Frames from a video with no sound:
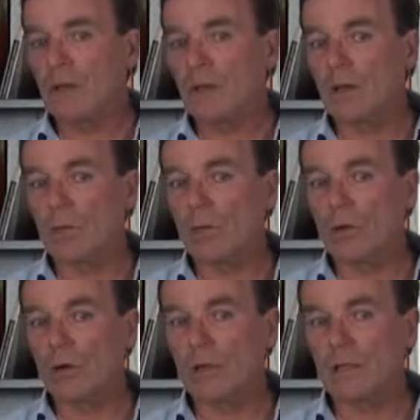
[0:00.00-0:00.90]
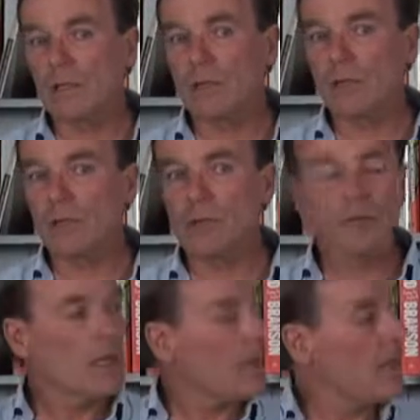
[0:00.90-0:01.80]
Um, quite obviously, if you're
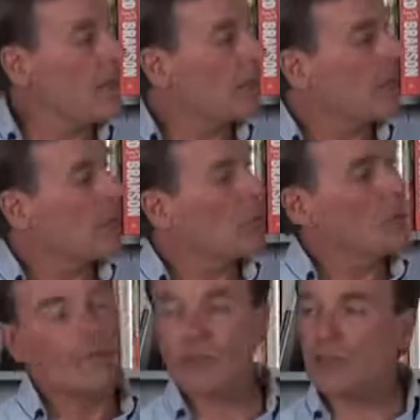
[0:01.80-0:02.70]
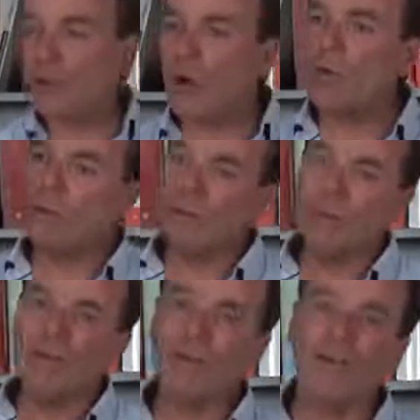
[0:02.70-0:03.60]
then therefore in control
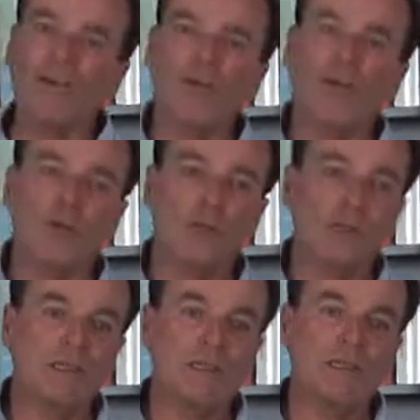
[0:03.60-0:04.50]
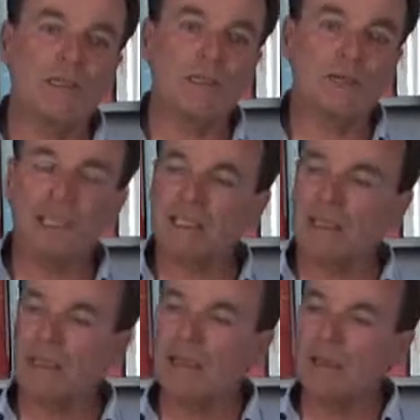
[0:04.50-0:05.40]
of your business and your
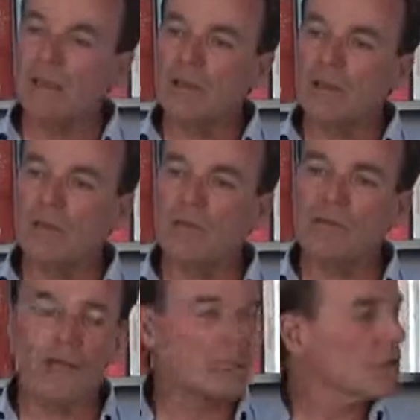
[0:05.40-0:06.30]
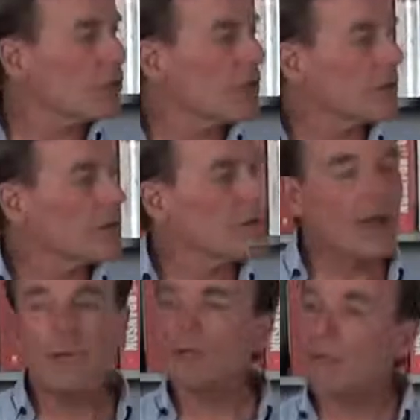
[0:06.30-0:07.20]
destiny, you've actually got you're
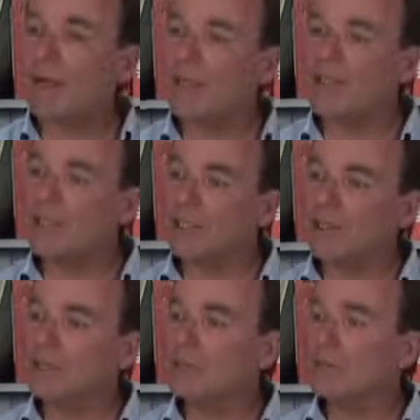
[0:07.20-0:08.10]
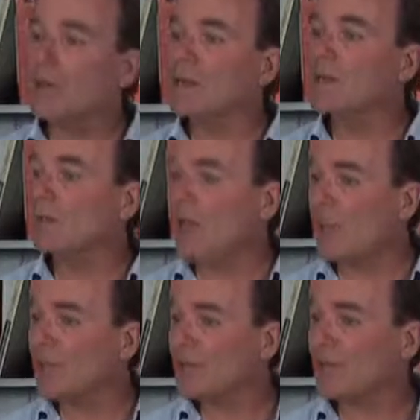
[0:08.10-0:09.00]
able to make decisions based upon
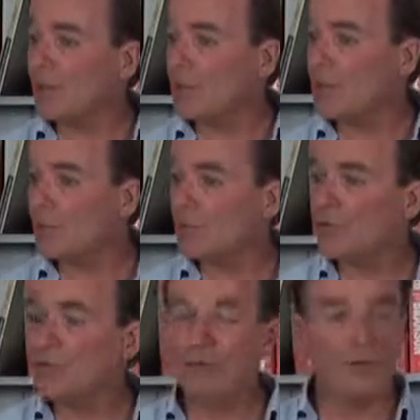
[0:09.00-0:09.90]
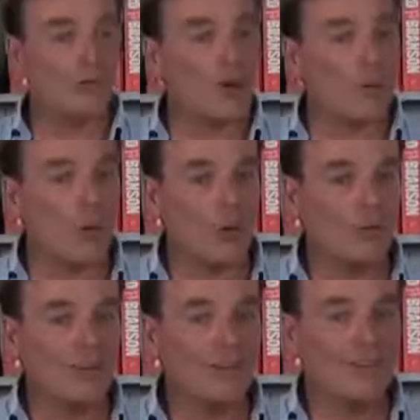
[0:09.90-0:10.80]
how much freedom you do or don't want.
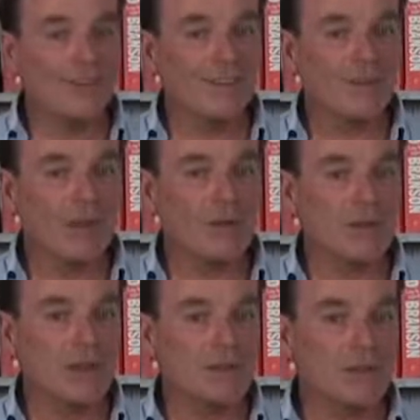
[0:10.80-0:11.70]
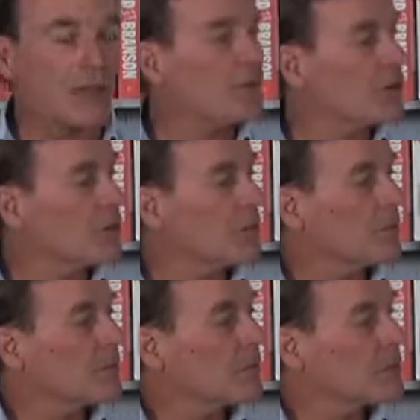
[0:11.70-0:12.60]
So those are there for you to
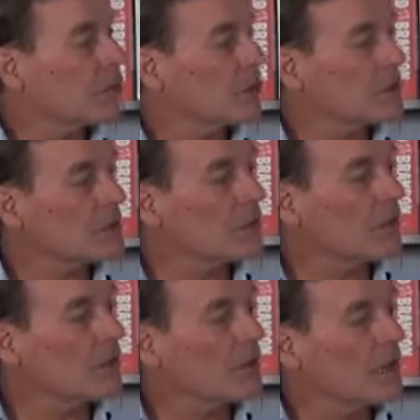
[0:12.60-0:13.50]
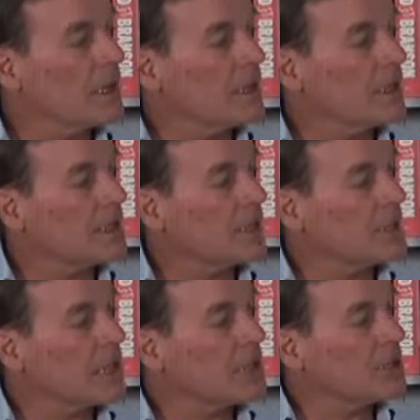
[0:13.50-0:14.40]
uh, decide on yourself. Uh,
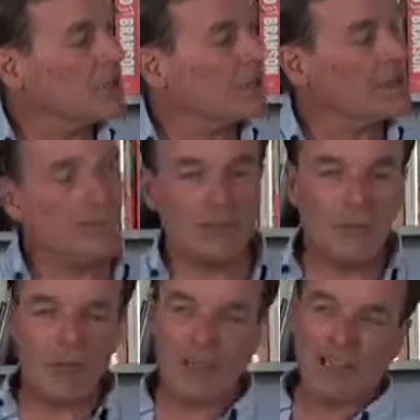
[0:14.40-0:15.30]
taxation, and that's with an